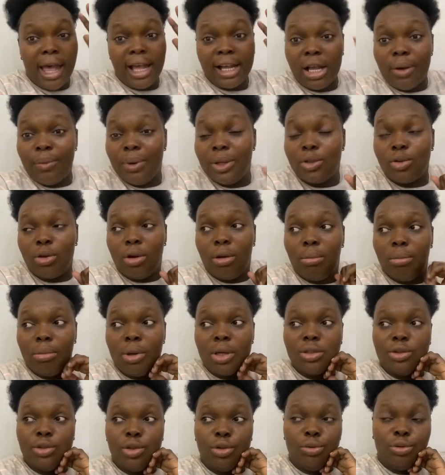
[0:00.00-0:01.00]
can't wait to
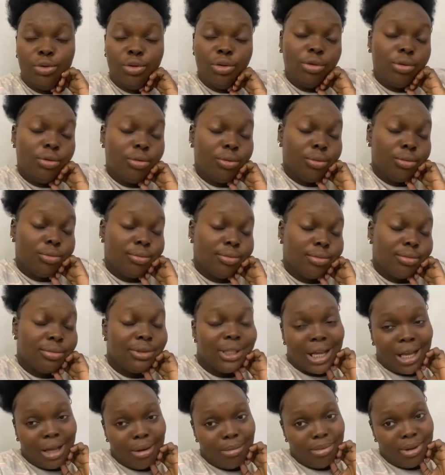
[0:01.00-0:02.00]
unbox the new
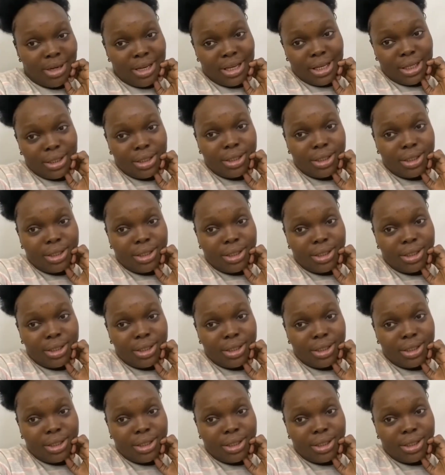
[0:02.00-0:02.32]
tablet.